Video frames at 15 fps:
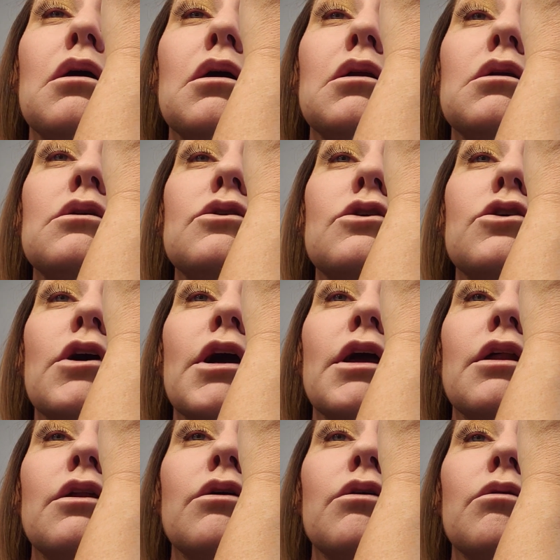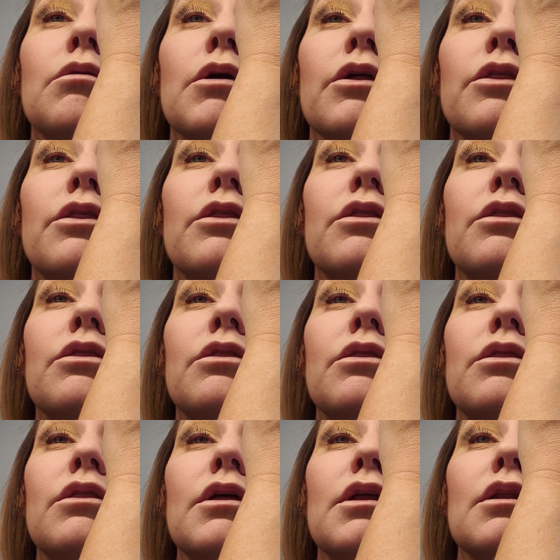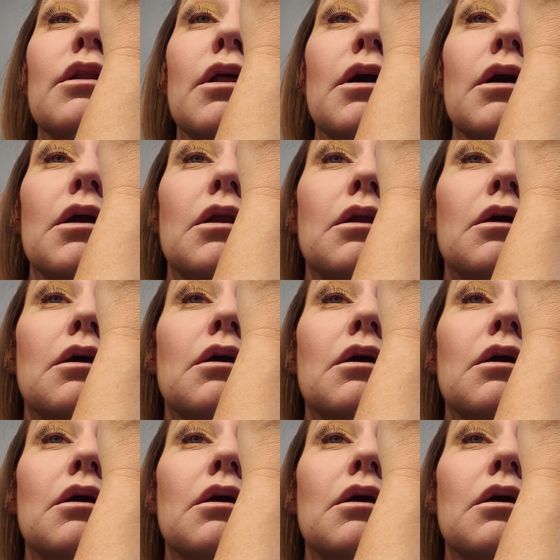I just try to do a real thin line.